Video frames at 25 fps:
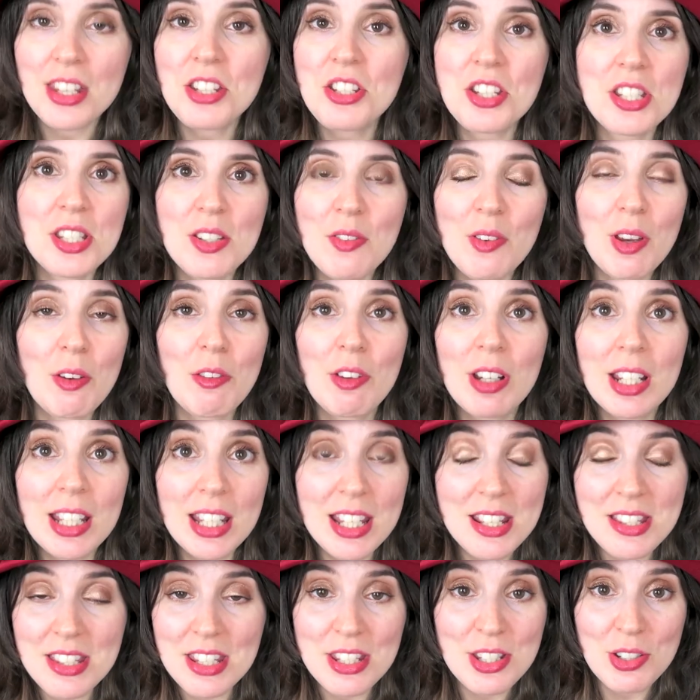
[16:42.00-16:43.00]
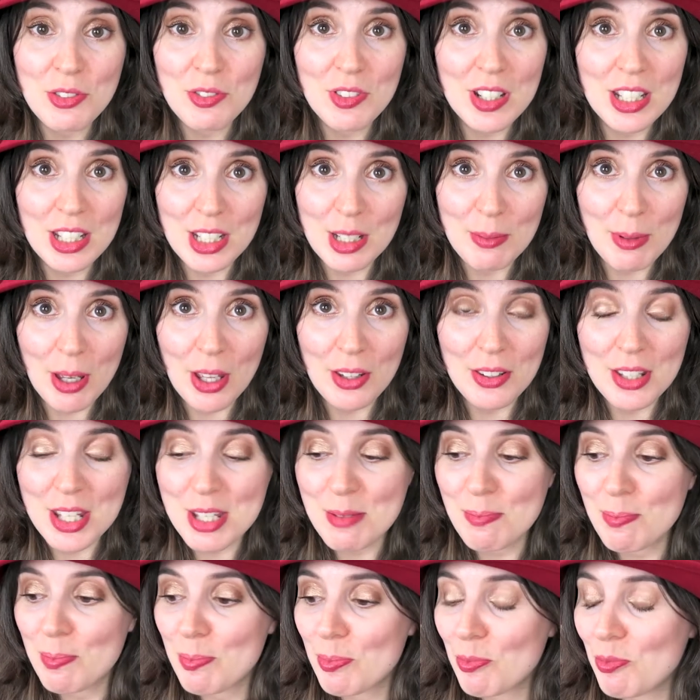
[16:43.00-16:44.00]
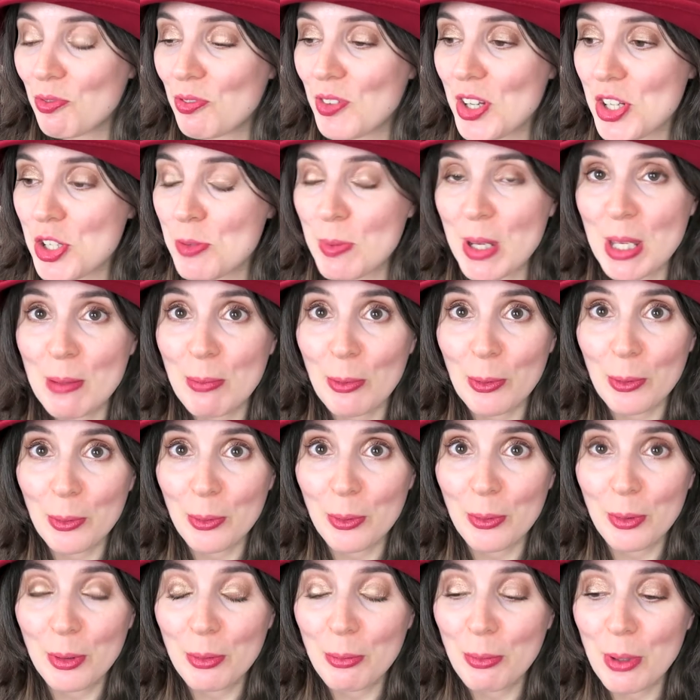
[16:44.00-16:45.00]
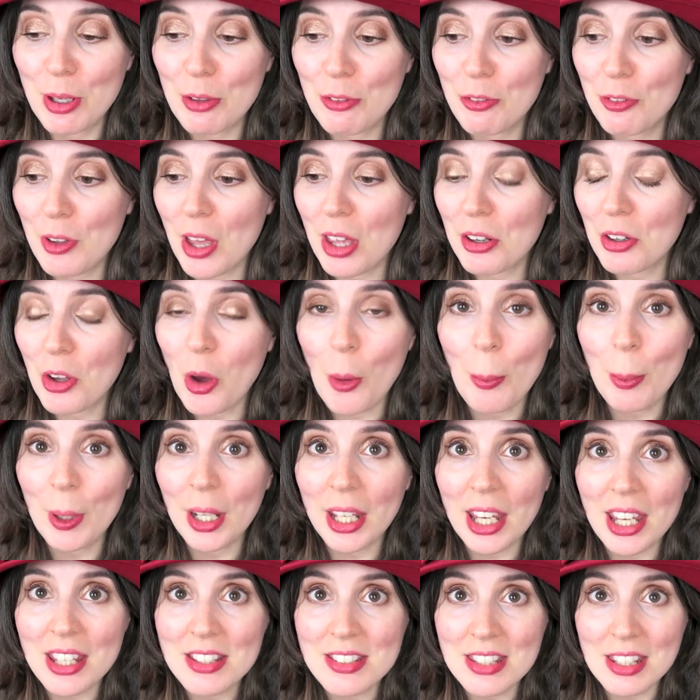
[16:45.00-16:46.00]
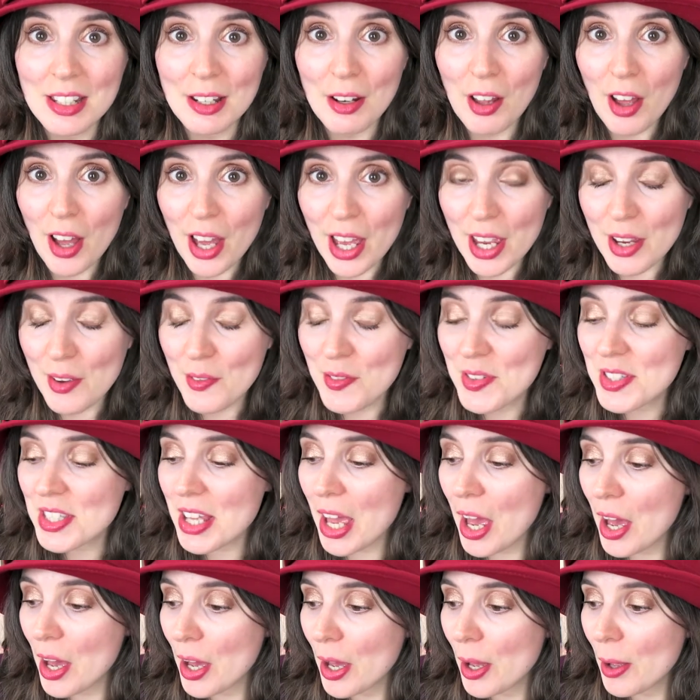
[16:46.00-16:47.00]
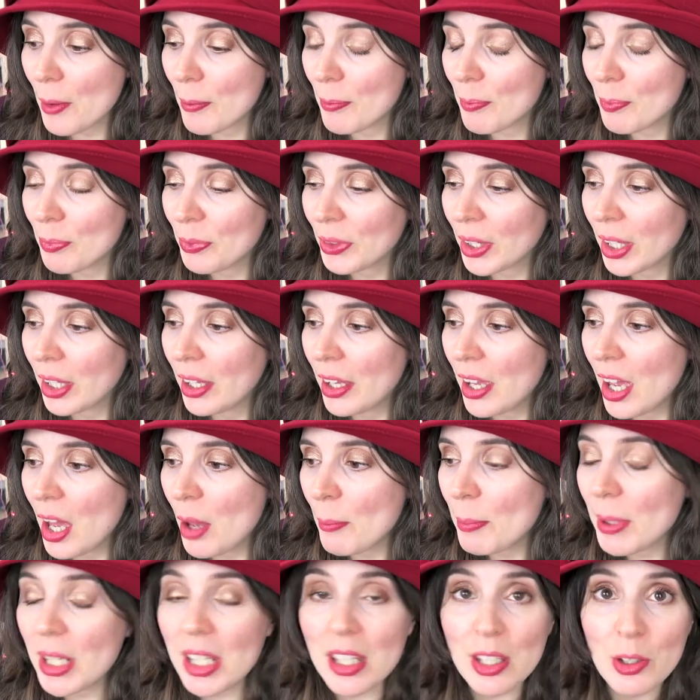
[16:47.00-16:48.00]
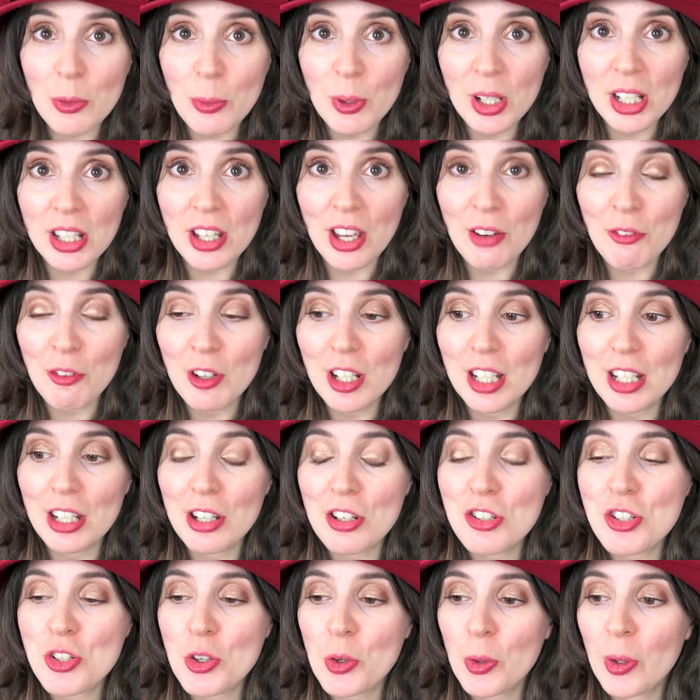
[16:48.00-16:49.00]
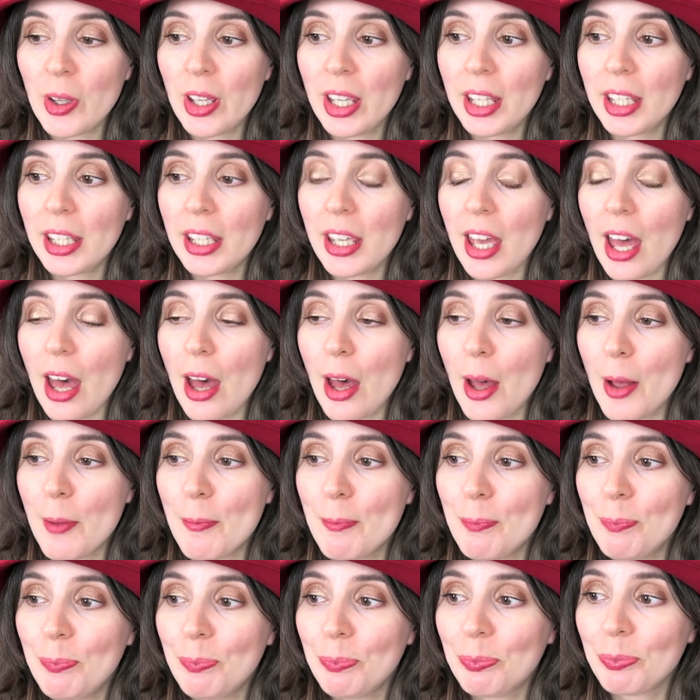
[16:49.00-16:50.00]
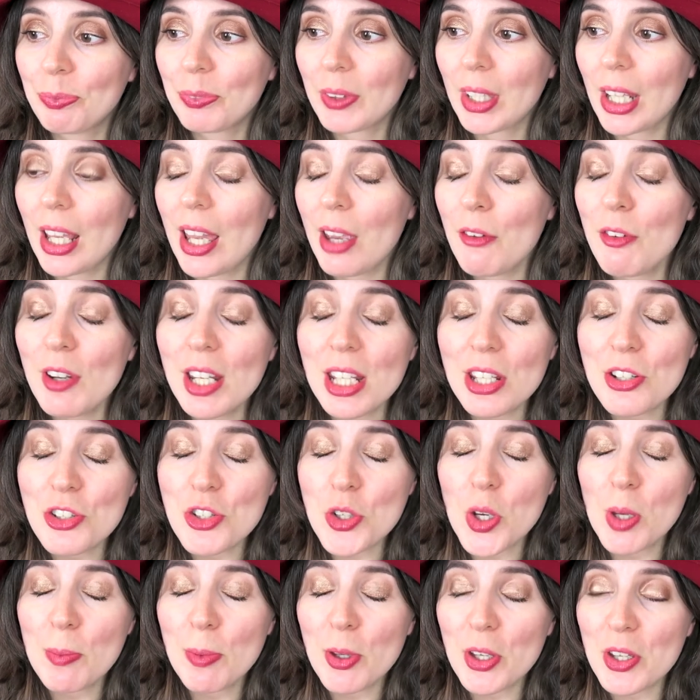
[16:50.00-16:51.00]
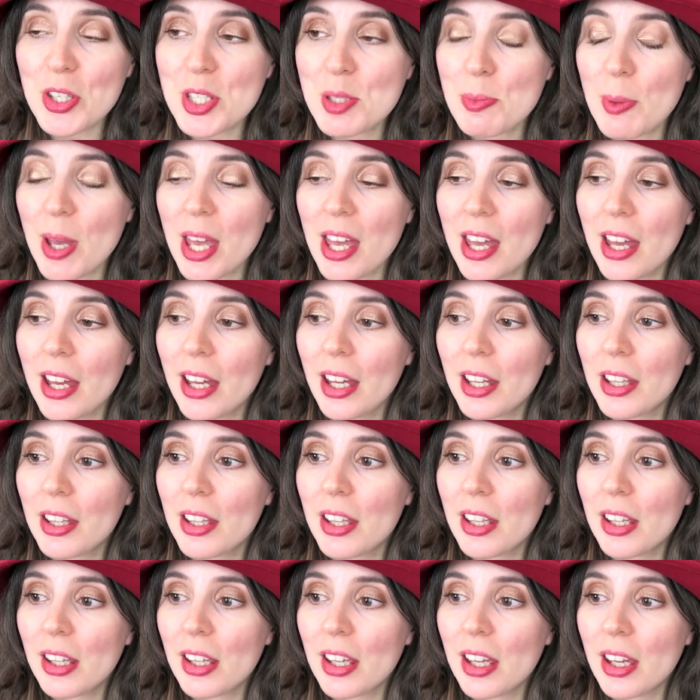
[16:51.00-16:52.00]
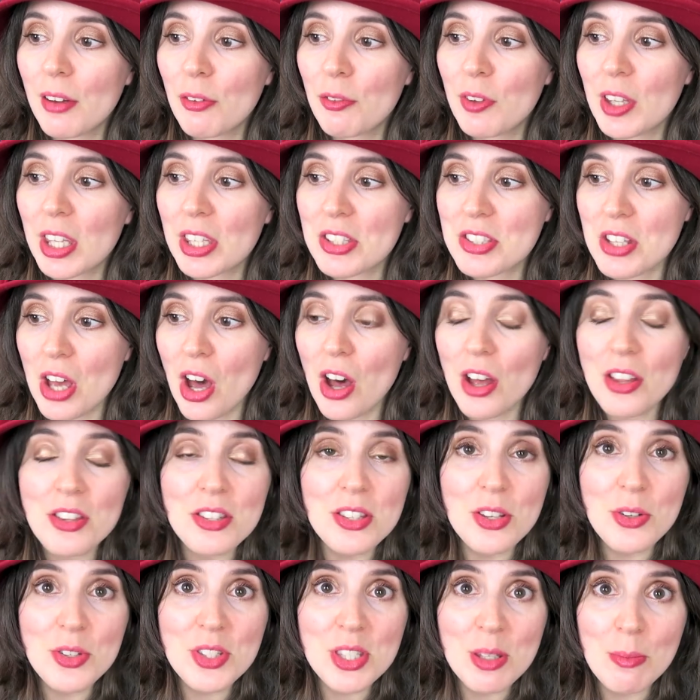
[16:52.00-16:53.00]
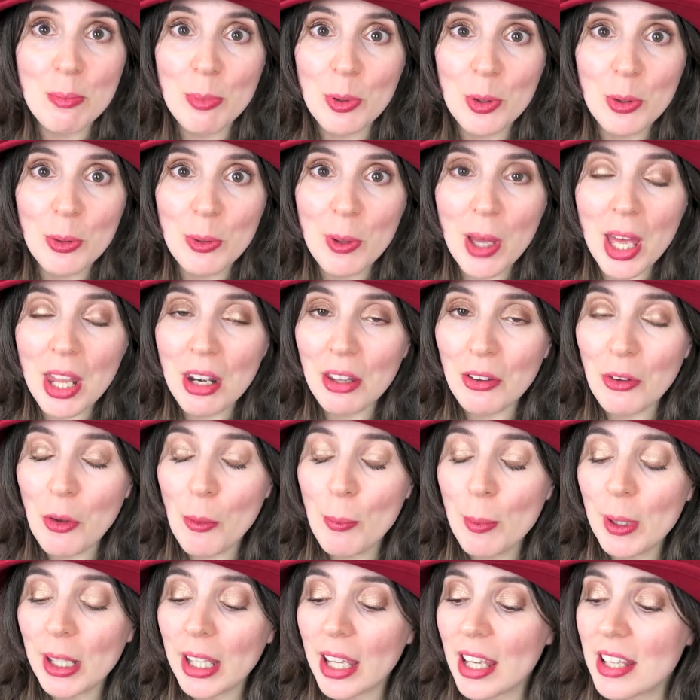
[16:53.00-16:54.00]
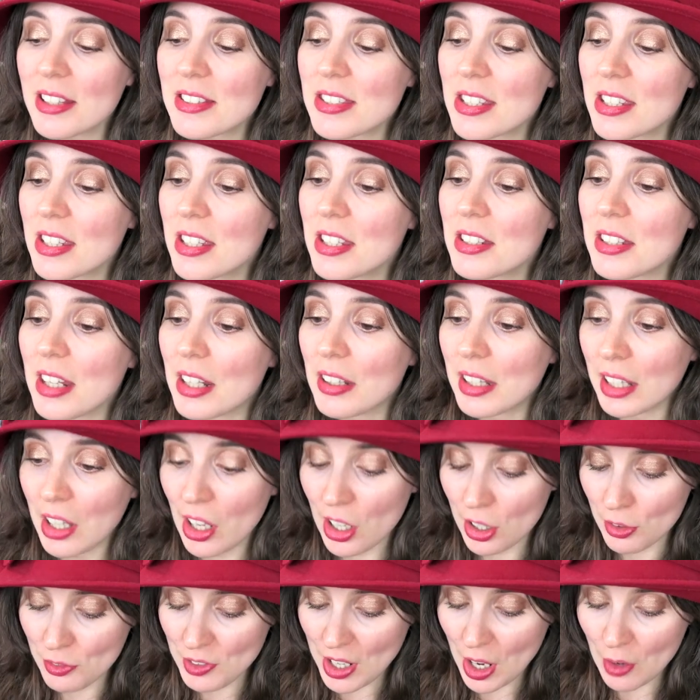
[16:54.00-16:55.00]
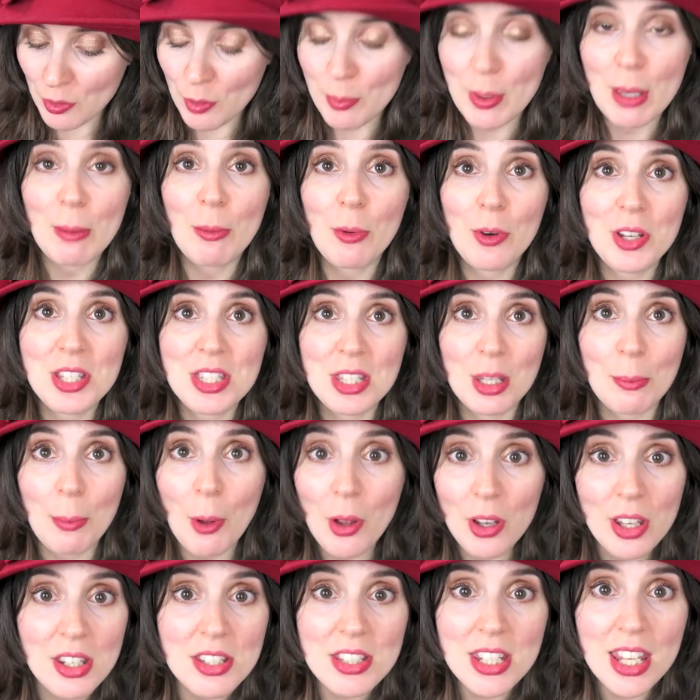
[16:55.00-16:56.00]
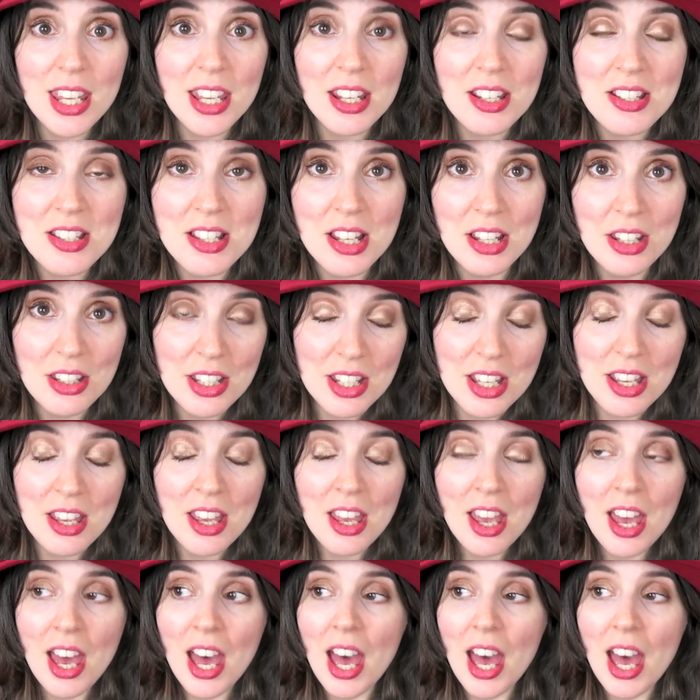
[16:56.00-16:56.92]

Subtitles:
just something really easy to read about these rich people with uncomplicated lives. But equally, I really enjoy books where things aren't so simple and uncomplicated, and they kind of delve a bit more into the politics and the